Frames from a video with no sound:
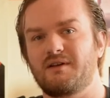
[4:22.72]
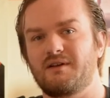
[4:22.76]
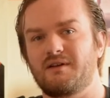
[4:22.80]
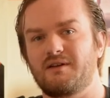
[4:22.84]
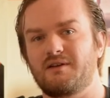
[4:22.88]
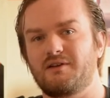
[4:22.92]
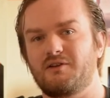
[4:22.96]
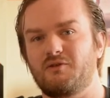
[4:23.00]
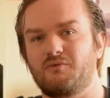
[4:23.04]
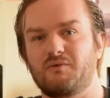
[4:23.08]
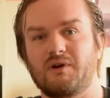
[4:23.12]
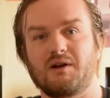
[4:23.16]

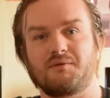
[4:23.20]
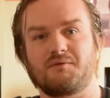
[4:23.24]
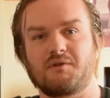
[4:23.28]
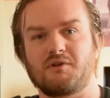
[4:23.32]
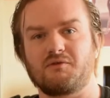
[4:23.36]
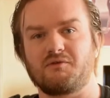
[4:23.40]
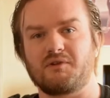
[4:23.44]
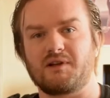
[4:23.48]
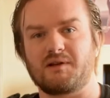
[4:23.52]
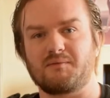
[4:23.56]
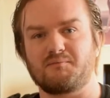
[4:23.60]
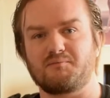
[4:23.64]
You know, whenever
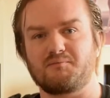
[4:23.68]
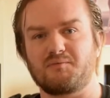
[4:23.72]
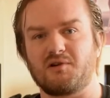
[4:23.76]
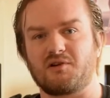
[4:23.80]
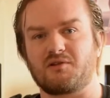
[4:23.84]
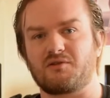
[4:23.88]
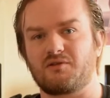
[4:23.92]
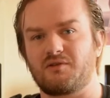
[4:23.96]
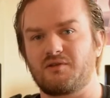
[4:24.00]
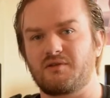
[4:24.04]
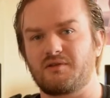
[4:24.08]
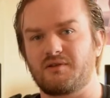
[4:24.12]
you read a
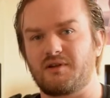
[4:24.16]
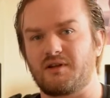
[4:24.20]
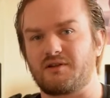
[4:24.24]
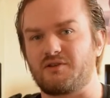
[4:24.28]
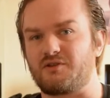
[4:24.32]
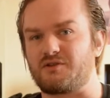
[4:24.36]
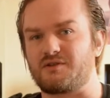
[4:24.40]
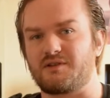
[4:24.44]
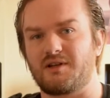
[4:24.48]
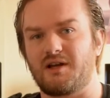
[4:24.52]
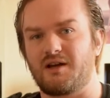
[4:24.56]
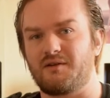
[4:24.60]
book that
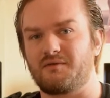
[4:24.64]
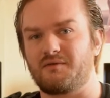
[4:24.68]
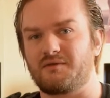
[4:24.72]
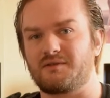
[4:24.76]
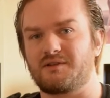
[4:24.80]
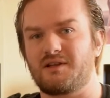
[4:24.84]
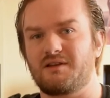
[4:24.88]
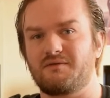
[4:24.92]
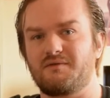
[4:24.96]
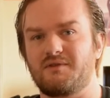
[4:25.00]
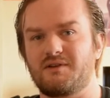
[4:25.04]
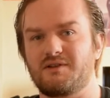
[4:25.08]
doesn't have a
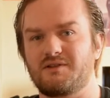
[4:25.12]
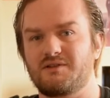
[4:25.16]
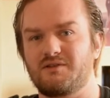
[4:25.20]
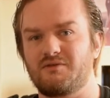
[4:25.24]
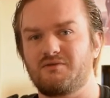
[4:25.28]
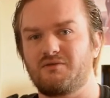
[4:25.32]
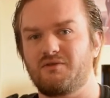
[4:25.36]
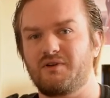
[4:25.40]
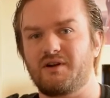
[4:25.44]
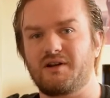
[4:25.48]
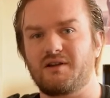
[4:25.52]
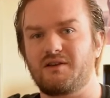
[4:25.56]
TV
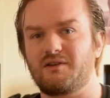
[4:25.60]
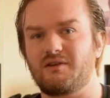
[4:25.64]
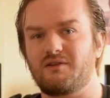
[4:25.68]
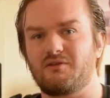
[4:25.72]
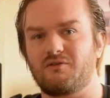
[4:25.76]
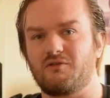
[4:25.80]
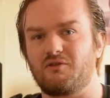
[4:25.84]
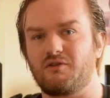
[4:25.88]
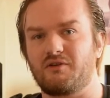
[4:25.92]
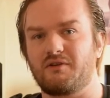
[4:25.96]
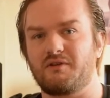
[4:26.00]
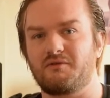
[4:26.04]
show or anything,
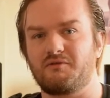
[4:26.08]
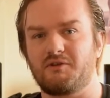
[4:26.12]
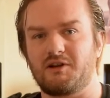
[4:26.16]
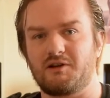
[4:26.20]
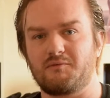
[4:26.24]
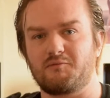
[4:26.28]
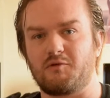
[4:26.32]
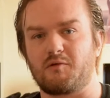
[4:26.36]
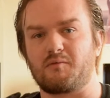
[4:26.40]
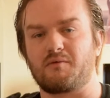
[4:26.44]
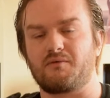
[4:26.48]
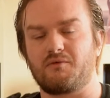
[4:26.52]
or you read
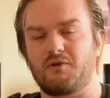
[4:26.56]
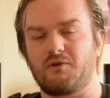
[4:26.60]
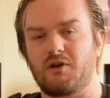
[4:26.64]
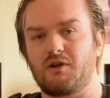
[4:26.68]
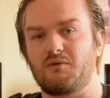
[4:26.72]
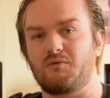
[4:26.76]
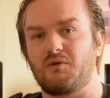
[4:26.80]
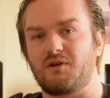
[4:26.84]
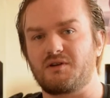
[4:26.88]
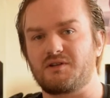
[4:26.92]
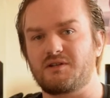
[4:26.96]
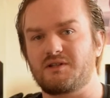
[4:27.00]
a book before you
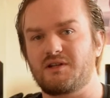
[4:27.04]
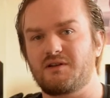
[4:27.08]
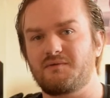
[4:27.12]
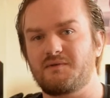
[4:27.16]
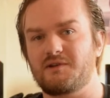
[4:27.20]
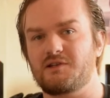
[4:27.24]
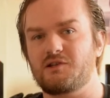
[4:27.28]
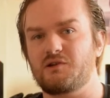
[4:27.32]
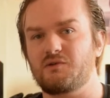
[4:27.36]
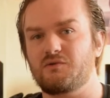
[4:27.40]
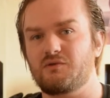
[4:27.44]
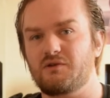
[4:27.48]
watch a
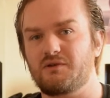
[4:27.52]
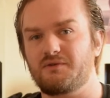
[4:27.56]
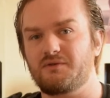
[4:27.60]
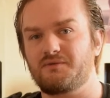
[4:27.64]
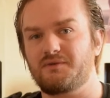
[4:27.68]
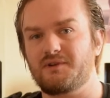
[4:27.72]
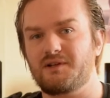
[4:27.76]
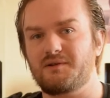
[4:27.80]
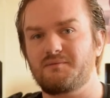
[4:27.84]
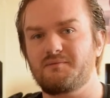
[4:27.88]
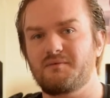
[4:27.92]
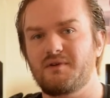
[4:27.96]
TV show or a
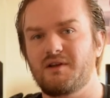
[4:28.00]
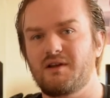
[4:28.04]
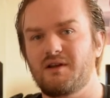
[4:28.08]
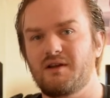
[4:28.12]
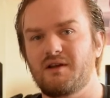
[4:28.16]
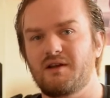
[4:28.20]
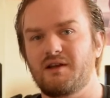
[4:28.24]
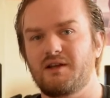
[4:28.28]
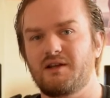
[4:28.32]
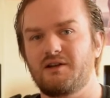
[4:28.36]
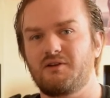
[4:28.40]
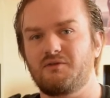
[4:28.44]
film,
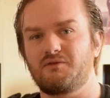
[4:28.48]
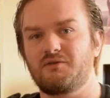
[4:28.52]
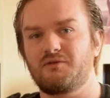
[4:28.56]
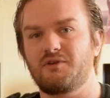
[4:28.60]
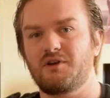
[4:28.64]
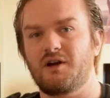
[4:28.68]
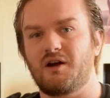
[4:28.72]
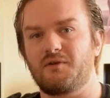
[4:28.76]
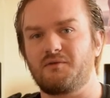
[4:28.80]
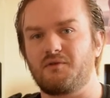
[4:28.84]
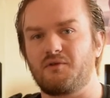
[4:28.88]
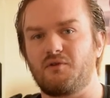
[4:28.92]
you know,
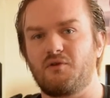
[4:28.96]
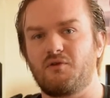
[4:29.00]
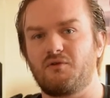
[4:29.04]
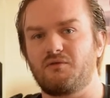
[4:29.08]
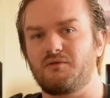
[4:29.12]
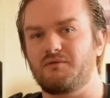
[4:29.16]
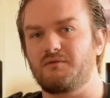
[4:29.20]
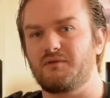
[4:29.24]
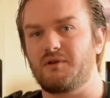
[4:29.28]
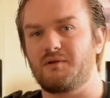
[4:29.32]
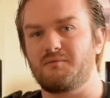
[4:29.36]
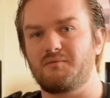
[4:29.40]
you have your
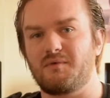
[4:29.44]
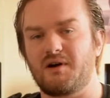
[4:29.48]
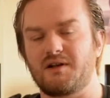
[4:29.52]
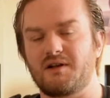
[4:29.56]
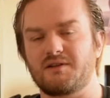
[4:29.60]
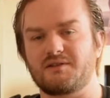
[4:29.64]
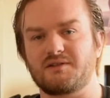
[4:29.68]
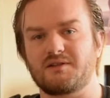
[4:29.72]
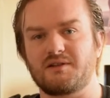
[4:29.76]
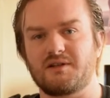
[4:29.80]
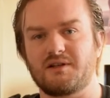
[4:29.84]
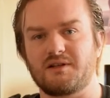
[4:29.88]
own
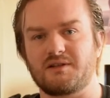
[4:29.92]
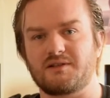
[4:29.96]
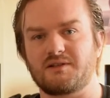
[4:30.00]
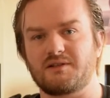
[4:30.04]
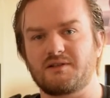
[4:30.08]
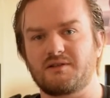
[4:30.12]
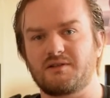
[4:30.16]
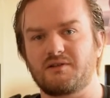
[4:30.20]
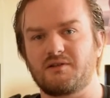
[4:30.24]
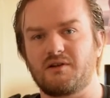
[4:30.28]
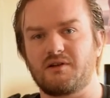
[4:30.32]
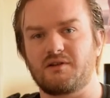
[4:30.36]

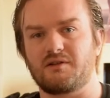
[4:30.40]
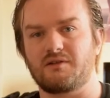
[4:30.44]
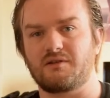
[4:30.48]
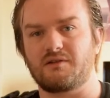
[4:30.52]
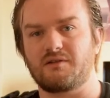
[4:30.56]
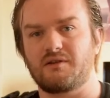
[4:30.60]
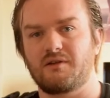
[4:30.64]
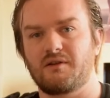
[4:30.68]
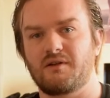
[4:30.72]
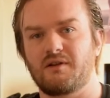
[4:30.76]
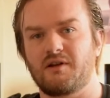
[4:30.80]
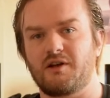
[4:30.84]
imagination
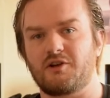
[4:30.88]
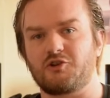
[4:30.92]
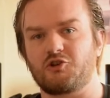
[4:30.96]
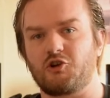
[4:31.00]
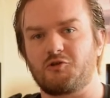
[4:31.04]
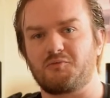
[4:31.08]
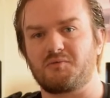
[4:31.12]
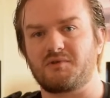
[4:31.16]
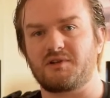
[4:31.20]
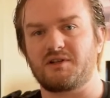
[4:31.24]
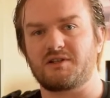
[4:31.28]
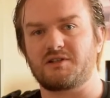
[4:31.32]
and
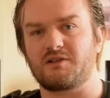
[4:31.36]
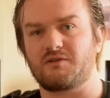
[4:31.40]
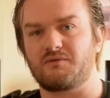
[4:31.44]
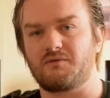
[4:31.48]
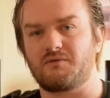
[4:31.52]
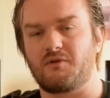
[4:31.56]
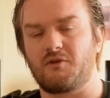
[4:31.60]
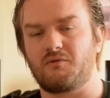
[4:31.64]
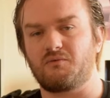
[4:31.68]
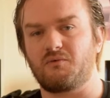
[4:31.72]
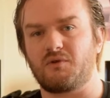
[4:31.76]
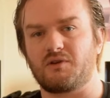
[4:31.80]
interpretation
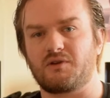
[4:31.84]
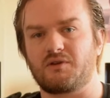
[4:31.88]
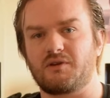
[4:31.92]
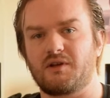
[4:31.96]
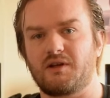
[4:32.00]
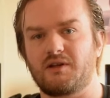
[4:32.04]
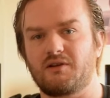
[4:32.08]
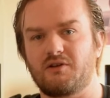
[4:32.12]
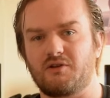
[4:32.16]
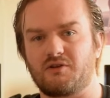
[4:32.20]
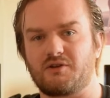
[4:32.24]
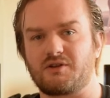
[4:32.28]
of what
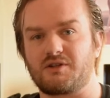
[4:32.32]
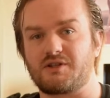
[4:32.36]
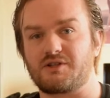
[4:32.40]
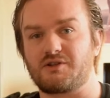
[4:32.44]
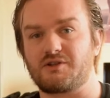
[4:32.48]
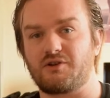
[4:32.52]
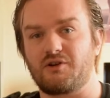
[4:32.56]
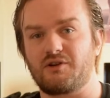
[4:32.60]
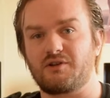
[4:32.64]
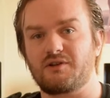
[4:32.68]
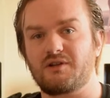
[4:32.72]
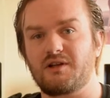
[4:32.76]
they look and
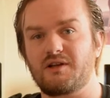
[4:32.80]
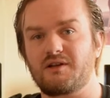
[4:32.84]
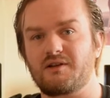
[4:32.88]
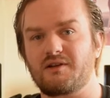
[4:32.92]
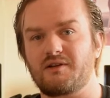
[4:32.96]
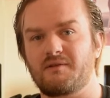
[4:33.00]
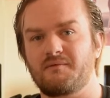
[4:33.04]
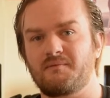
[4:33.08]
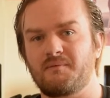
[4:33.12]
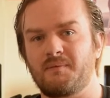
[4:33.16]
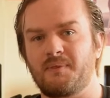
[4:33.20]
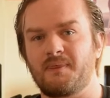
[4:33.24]
sound
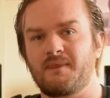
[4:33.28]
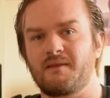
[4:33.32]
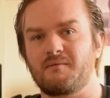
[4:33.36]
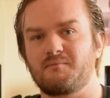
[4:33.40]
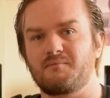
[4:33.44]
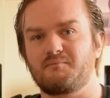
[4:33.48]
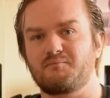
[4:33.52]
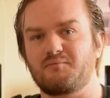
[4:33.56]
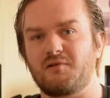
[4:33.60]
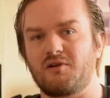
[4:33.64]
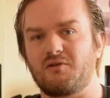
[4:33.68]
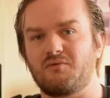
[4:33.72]
like.
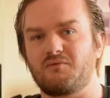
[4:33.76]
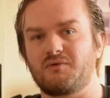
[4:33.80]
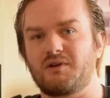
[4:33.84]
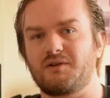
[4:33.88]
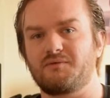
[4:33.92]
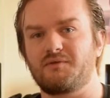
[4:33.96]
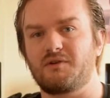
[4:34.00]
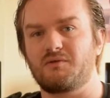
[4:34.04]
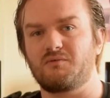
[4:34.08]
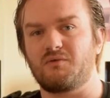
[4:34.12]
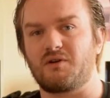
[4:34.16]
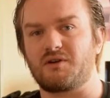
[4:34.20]
But
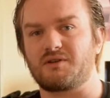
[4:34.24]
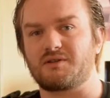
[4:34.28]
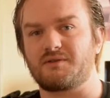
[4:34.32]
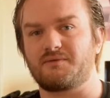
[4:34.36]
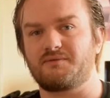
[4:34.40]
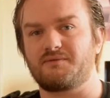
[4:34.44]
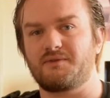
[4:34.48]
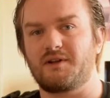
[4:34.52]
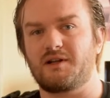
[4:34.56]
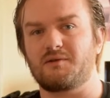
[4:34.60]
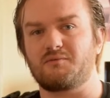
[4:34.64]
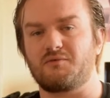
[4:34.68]
whenever you watch a
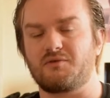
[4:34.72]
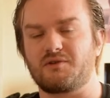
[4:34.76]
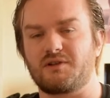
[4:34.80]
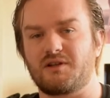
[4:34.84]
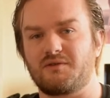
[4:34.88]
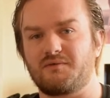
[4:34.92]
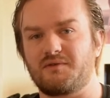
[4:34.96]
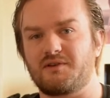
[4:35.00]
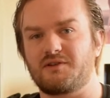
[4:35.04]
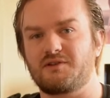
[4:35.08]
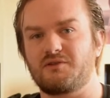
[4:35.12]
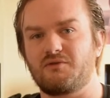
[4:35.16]
film or a
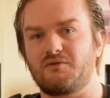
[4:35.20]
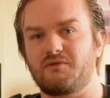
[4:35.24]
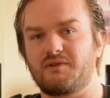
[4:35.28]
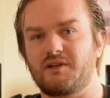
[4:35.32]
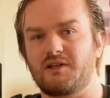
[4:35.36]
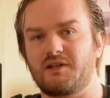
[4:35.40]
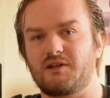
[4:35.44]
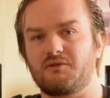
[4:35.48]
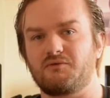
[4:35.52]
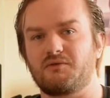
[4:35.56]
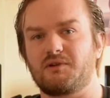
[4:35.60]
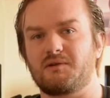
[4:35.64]
TV show and
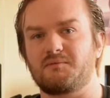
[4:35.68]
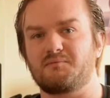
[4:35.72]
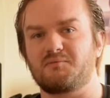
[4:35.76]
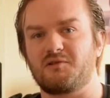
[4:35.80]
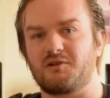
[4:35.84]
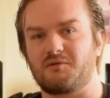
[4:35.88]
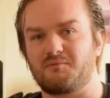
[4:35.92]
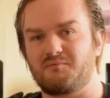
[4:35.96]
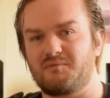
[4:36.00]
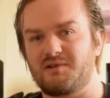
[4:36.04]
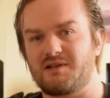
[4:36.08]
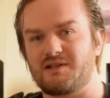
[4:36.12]
then you read a
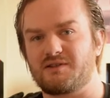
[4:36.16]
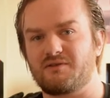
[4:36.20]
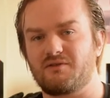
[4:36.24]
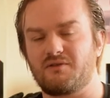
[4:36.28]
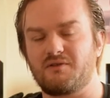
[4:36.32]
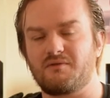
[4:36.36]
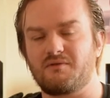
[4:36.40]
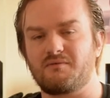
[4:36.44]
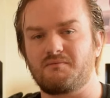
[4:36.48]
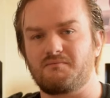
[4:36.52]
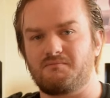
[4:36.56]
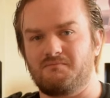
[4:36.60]
book based
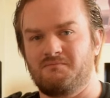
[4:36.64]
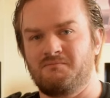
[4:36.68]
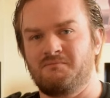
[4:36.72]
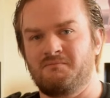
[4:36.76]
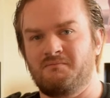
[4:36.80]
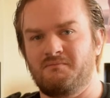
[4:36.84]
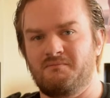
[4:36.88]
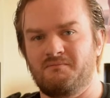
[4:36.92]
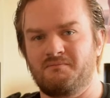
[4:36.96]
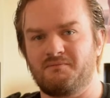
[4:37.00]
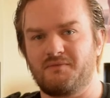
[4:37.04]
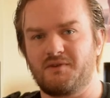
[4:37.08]
on it,
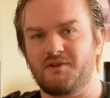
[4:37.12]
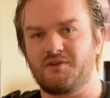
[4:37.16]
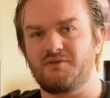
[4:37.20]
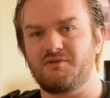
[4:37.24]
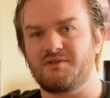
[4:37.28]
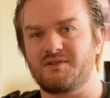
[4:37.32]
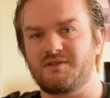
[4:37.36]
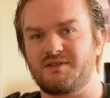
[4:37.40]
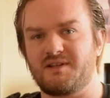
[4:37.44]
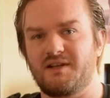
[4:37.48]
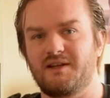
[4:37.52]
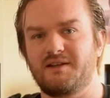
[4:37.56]
you
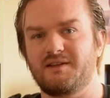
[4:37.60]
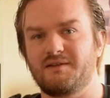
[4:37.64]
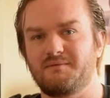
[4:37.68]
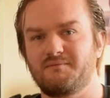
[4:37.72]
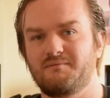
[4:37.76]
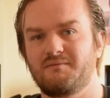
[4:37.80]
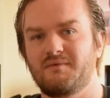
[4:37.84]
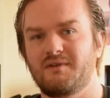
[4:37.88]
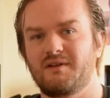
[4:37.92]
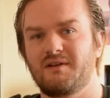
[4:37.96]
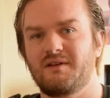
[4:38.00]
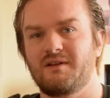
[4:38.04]
see them.